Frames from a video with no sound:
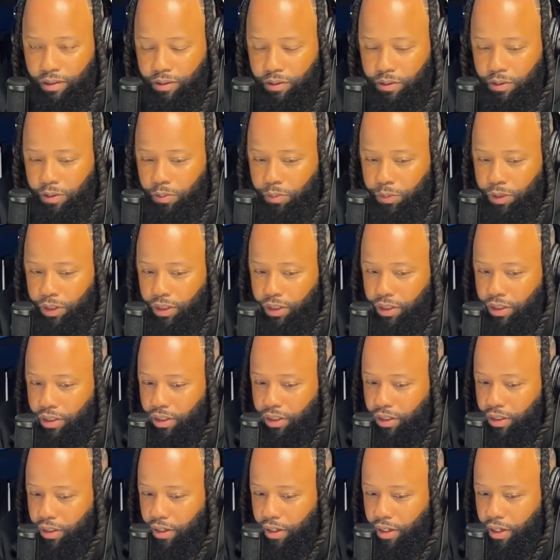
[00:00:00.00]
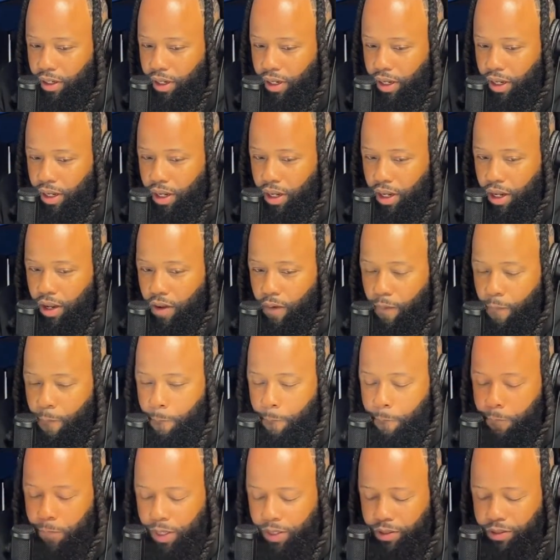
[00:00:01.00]
You know what I mean? And
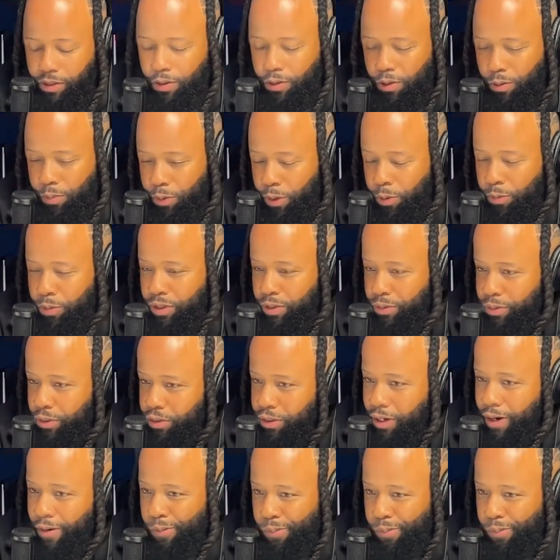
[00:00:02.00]
they serve the purpose of a travel